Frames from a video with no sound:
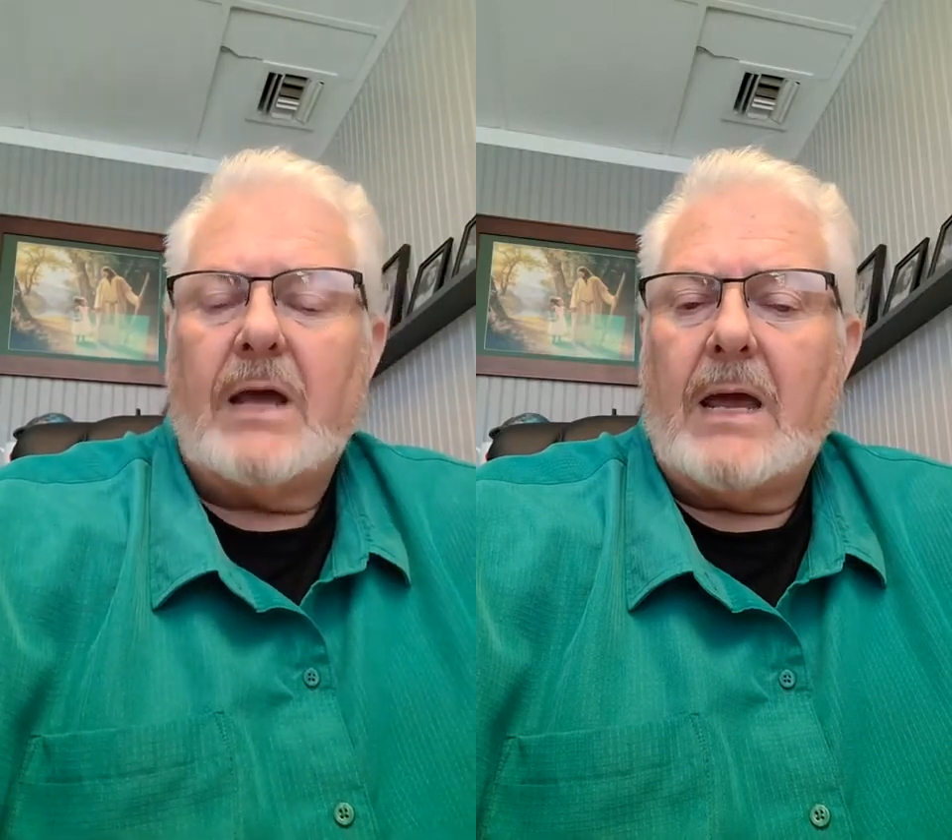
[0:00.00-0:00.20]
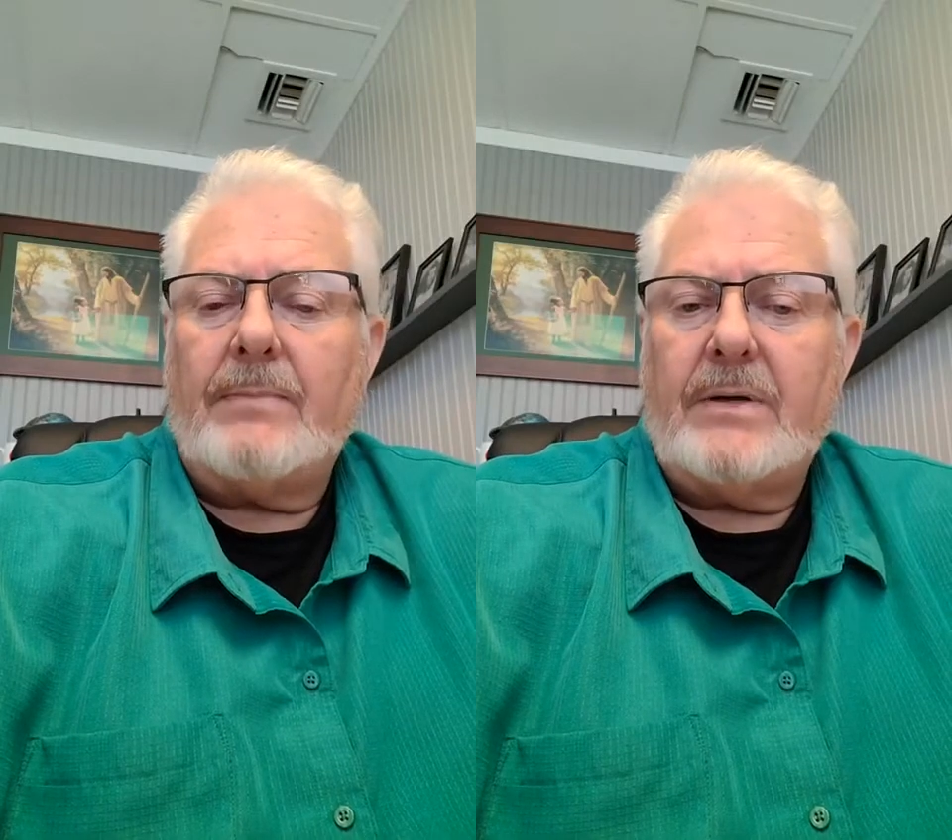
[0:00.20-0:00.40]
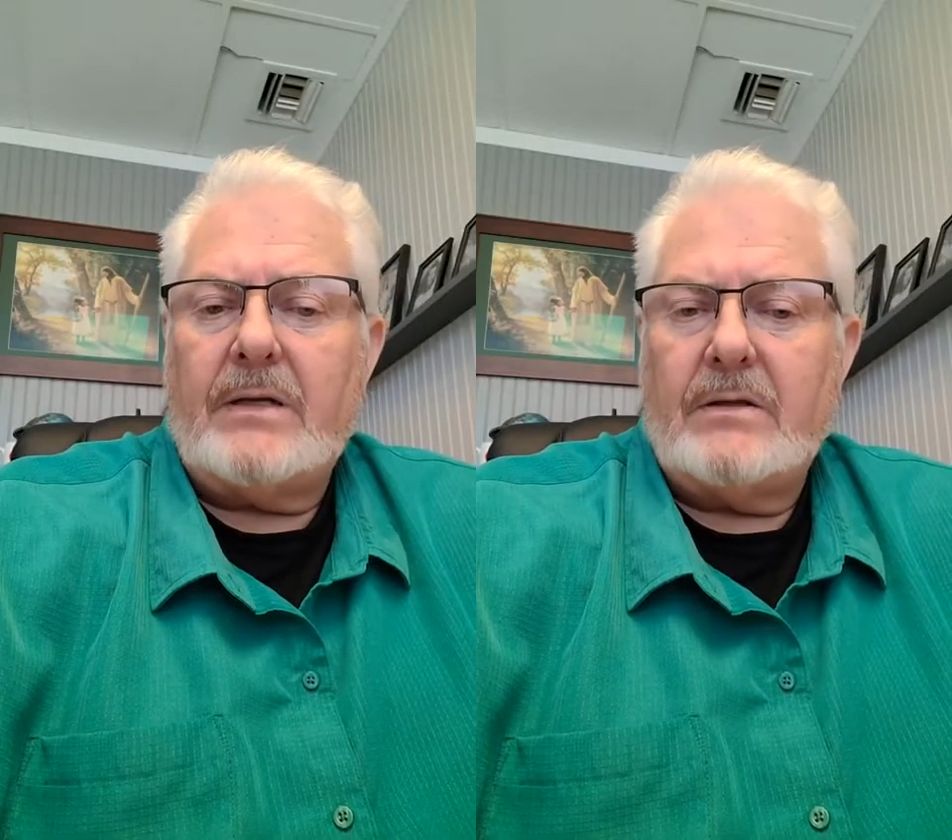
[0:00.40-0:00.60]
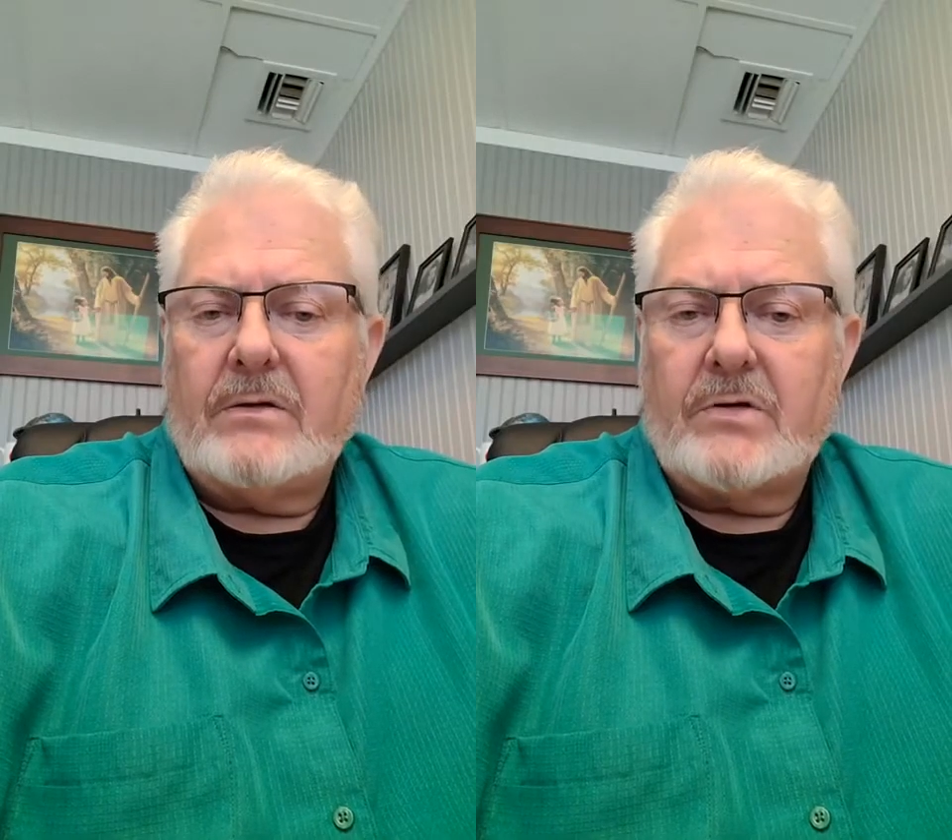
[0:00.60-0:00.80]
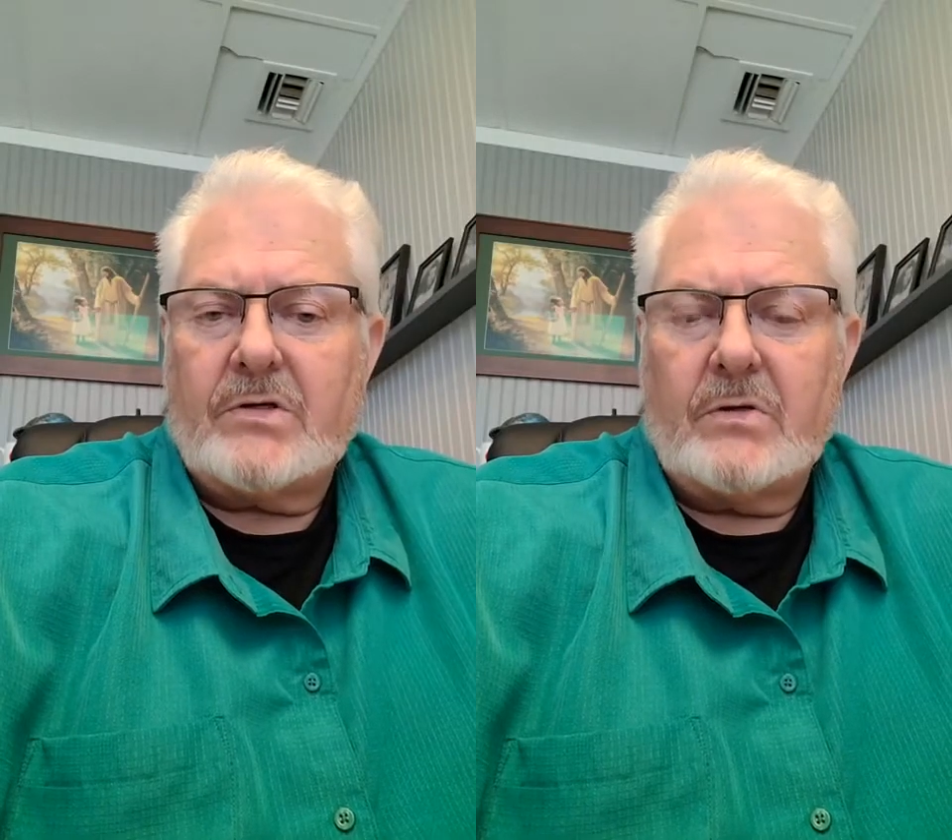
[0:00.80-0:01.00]
happening
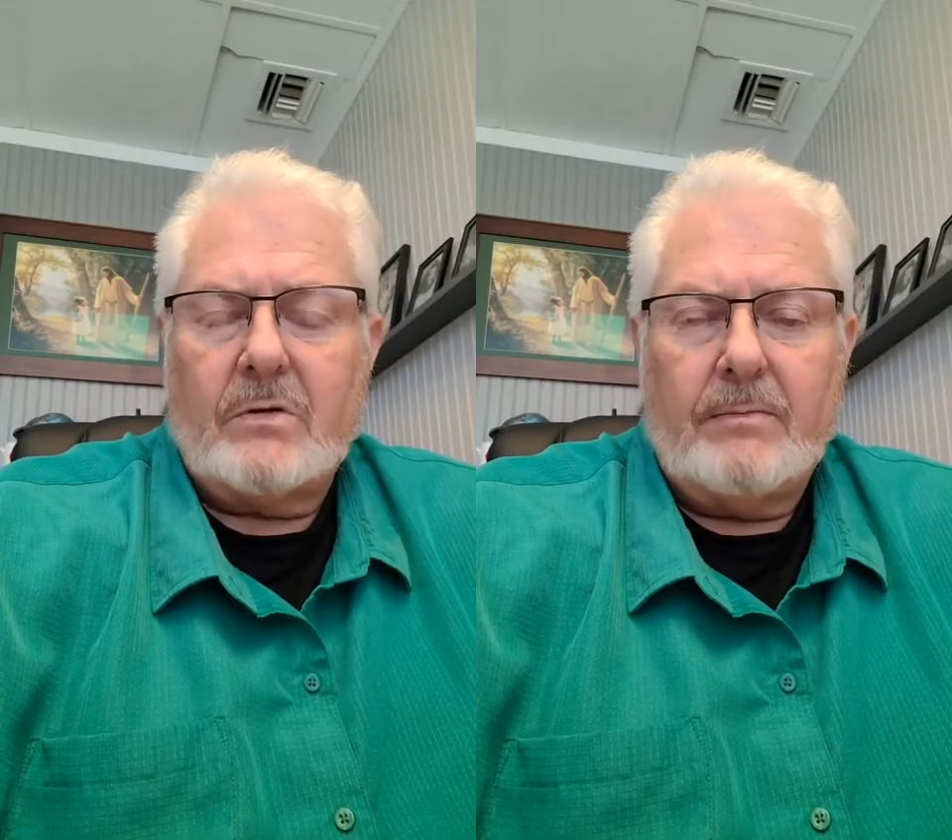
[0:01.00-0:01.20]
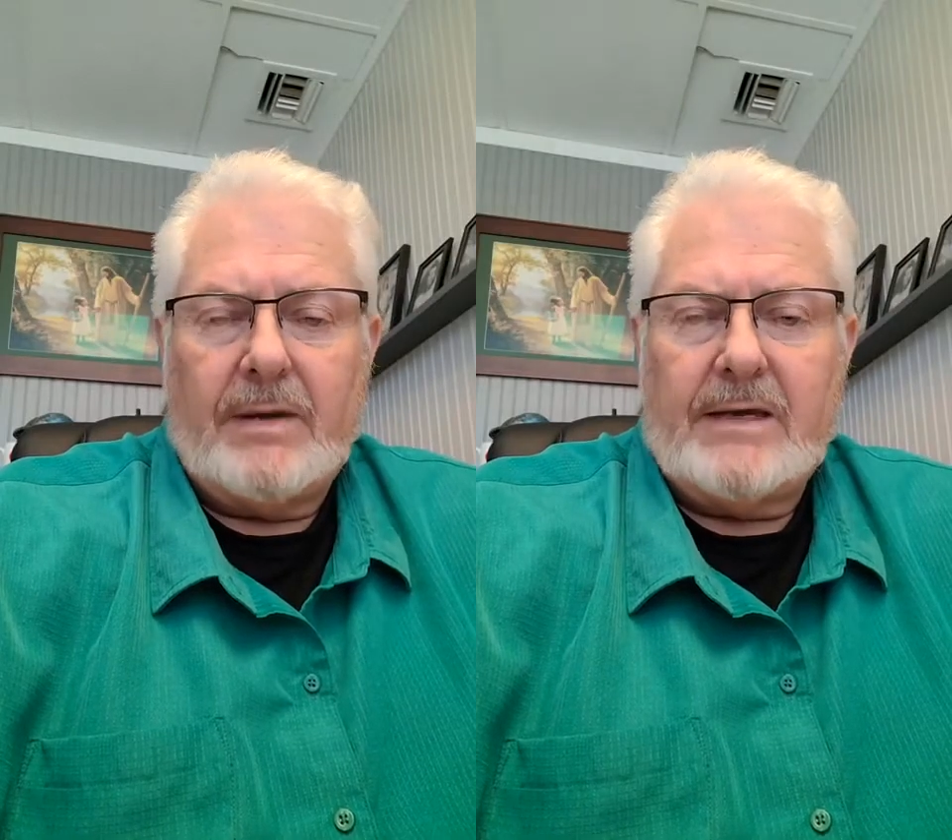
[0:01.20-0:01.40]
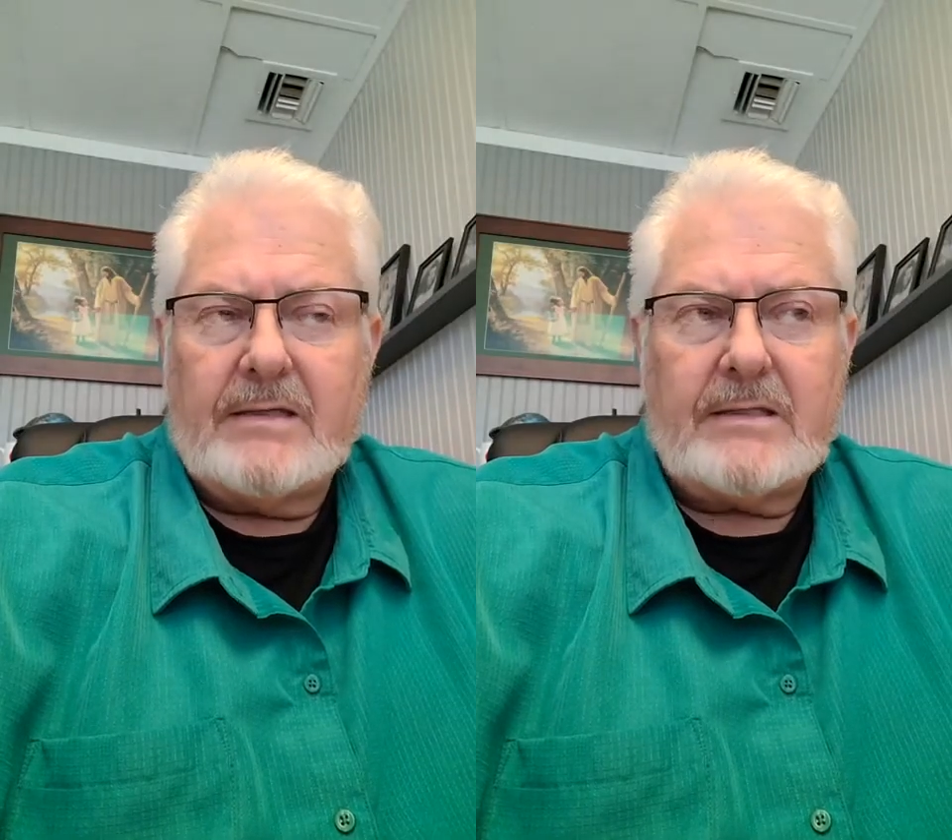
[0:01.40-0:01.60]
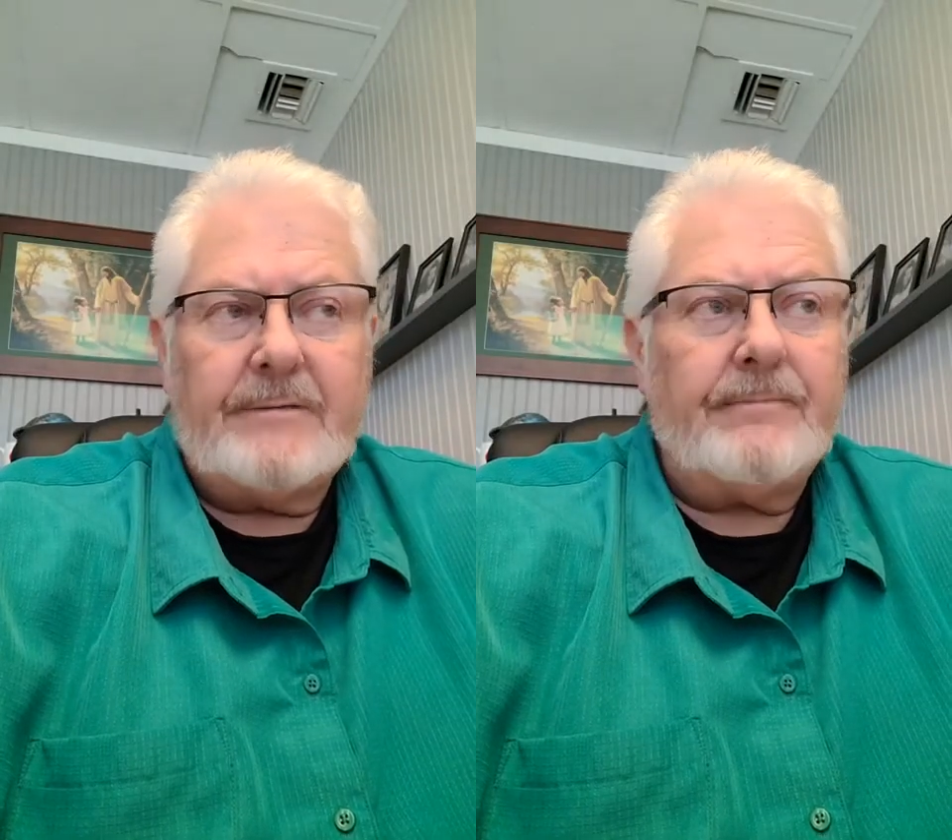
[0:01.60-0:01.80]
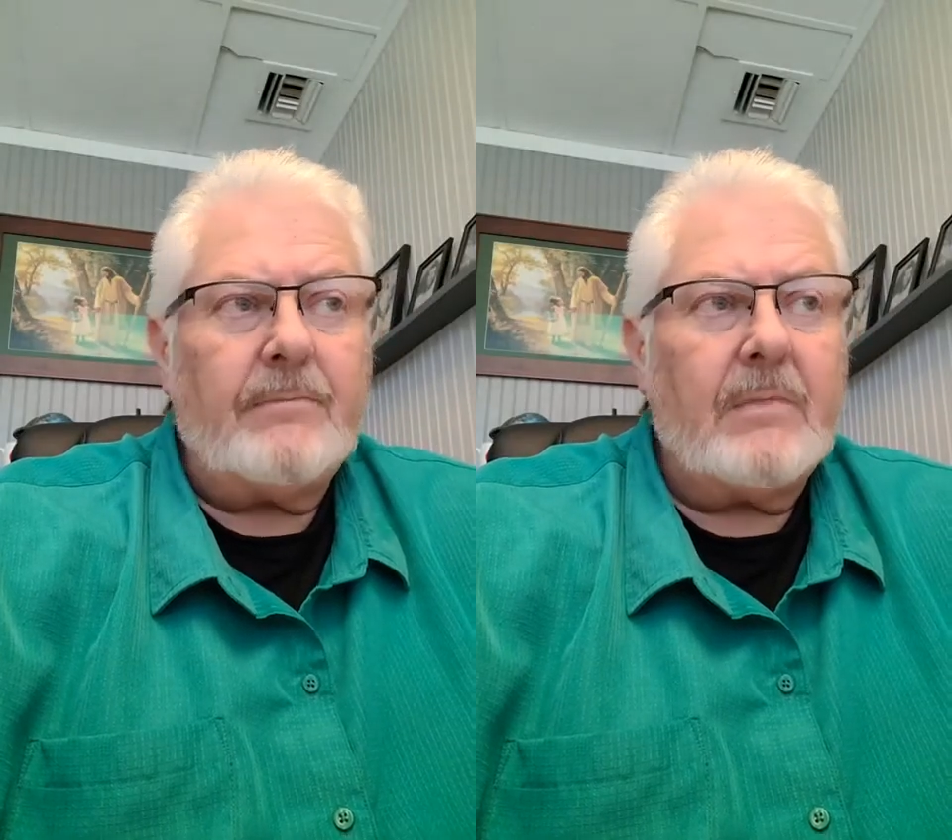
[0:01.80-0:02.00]
that are so
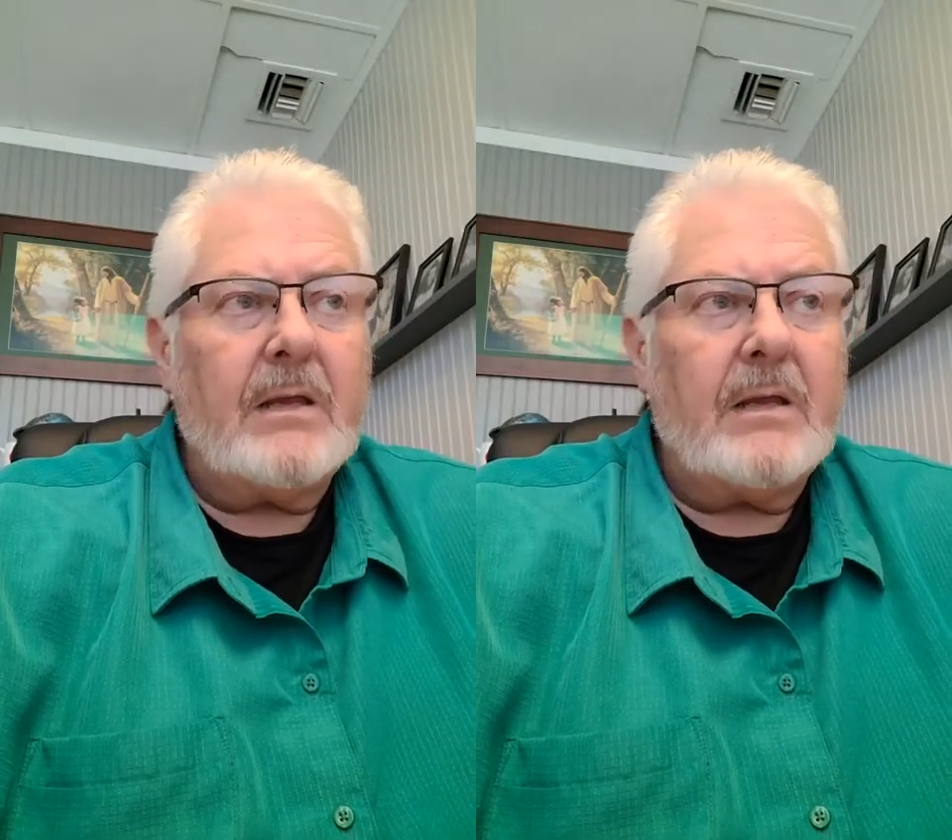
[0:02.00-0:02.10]
amazing.